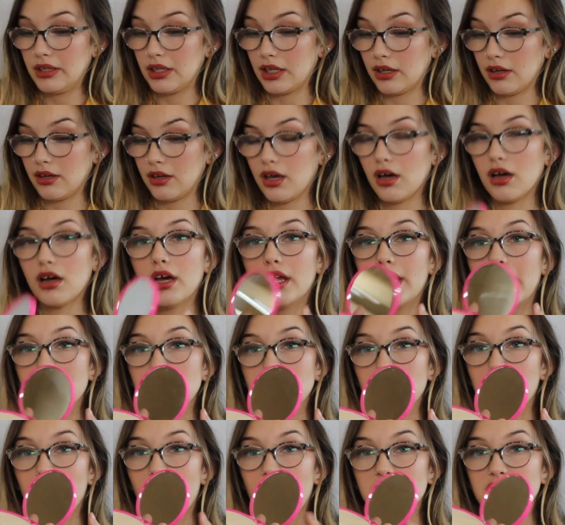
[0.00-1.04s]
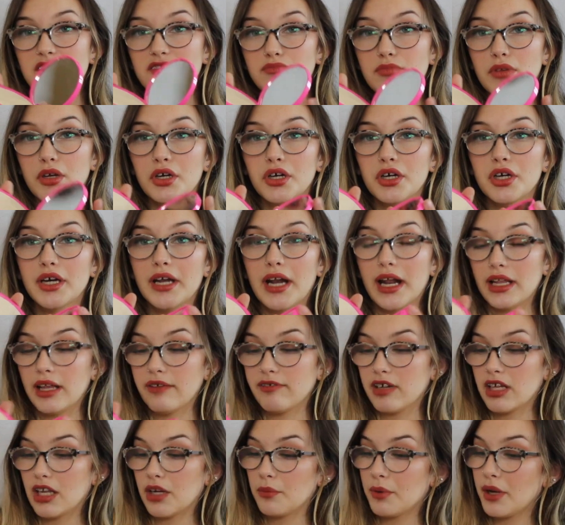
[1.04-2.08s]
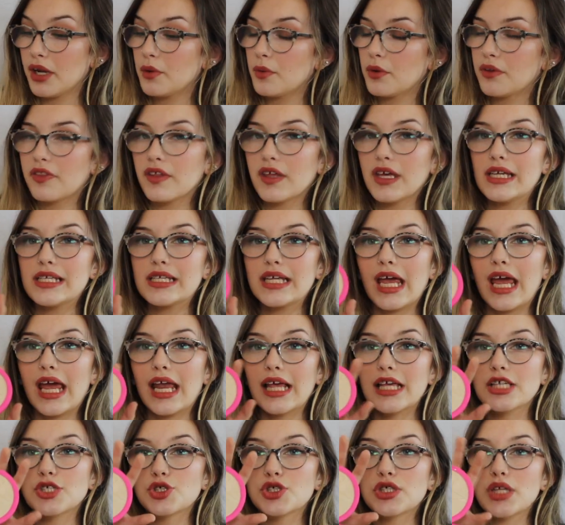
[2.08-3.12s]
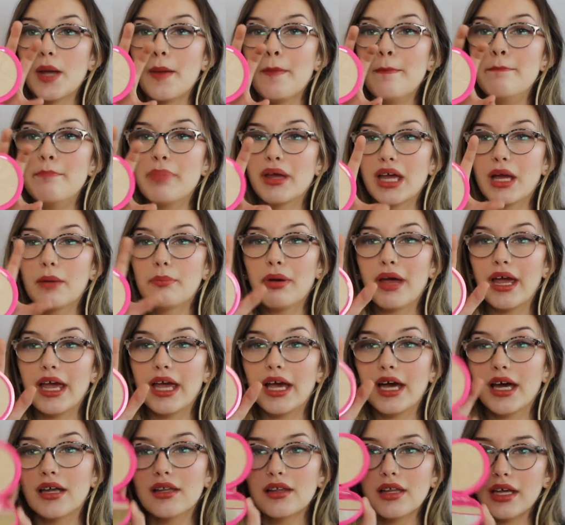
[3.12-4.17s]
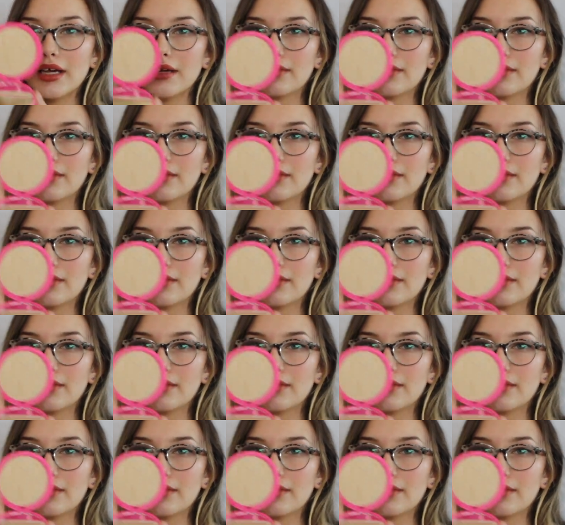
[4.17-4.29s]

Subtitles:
Like, it has a massive mirror, and I love getting ready with it, and it's just a big pan.